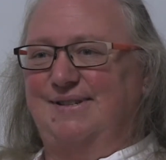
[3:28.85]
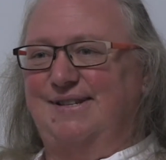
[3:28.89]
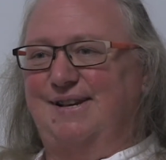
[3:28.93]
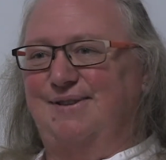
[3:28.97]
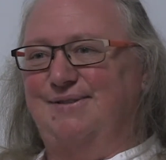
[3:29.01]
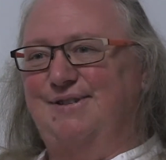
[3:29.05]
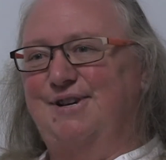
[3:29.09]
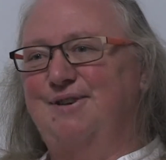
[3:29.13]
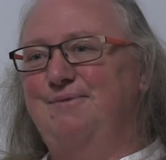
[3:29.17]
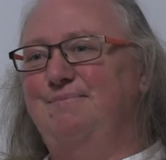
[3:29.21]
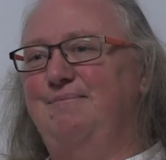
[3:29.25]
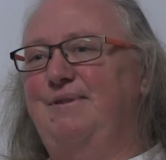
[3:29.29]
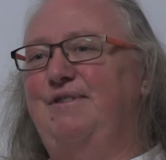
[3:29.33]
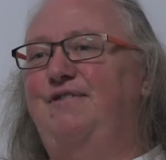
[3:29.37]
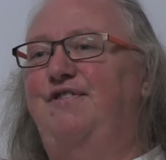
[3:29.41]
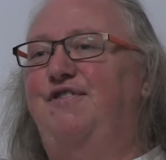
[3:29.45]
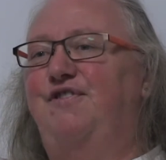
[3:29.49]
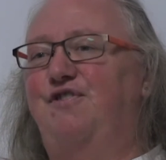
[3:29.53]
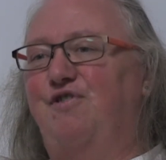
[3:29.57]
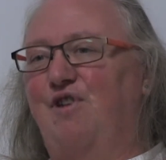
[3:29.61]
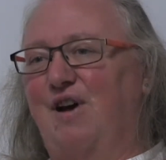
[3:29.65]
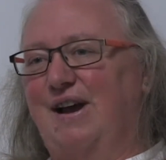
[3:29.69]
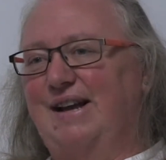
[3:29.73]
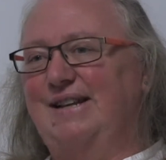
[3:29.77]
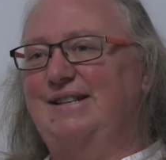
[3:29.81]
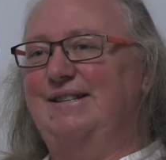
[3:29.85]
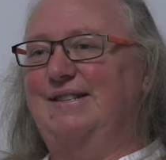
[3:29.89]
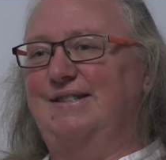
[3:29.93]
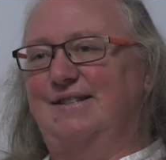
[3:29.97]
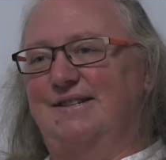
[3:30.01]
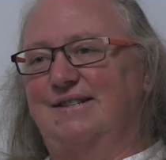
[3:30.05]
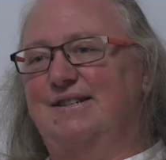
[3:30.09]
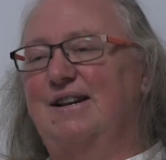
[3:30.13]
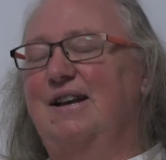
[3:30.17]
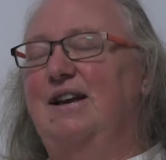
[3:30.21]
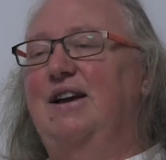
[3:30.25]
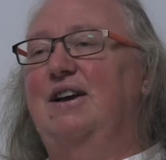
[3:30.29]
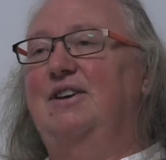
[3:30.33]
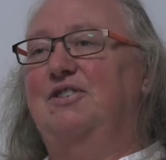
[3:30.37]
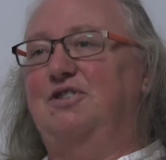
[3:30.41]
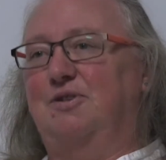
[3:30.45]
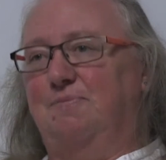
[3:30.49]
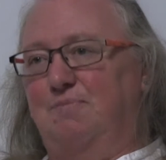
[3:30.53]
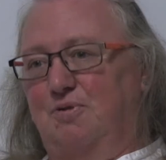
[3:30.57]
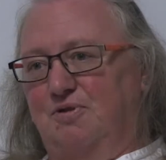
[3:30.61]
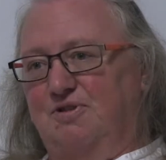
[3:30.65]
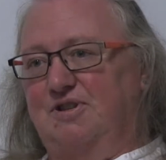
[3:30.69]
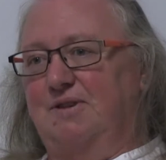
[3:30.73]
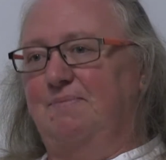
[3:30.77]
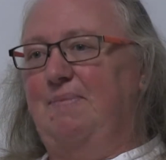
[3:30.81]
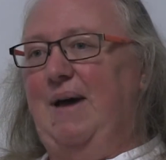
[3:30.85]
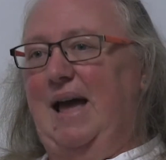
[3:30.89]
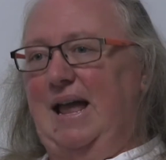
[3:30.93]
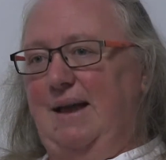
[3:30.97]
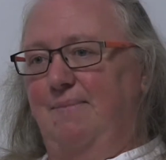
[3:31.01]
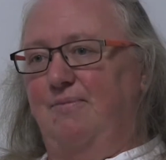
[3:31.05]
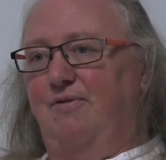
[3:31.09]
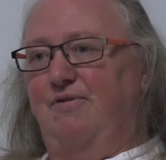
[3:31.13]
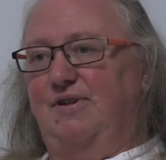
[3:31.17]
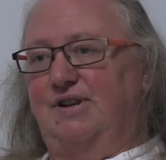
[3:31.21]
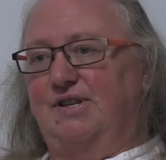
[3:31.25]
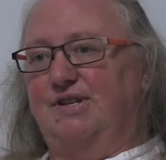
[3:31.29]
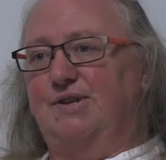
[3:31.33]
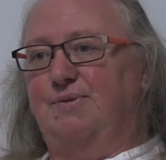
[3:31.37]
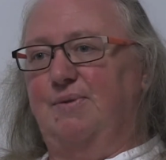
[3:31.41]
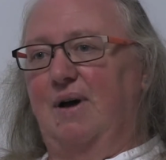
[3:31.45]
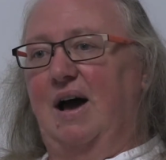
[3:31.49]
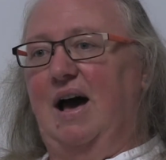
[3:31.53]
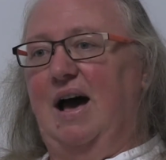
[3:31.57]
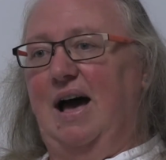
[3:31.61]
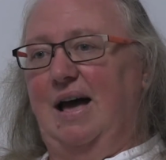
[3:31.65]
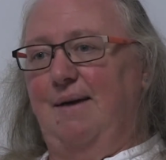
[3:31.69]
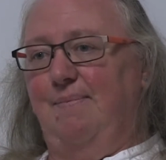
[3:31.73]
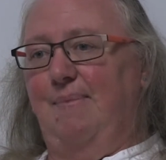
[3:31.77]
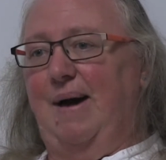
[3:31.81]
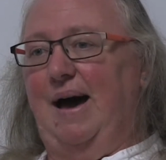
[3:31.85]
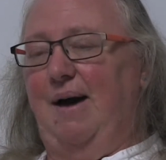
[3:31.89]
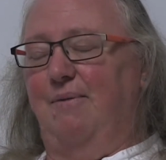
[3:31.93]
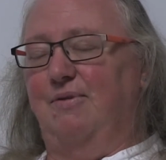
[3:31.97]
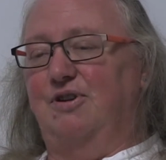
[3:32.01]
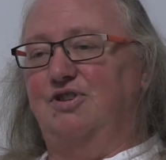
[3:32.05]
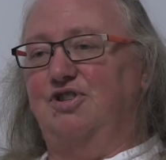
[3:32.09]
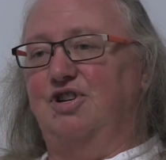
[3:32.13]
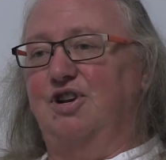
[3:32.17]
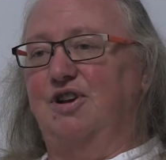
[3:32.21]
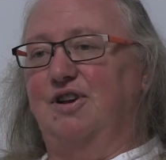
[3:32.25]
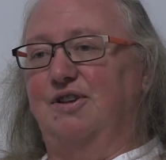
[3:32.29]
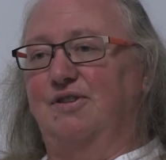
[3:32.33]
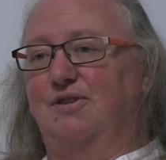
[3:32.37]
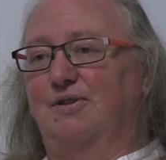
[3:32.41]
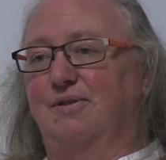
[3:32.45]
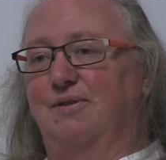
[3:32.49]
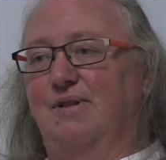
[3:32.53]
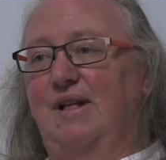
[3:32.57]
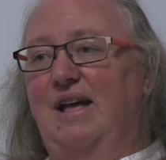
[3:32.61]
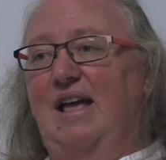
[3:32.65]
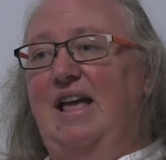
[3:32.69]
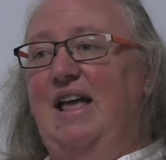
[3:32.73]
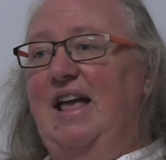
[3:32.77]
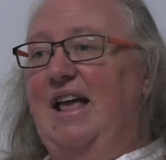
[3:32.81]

So don't be frightened to put a paper into a high power journal.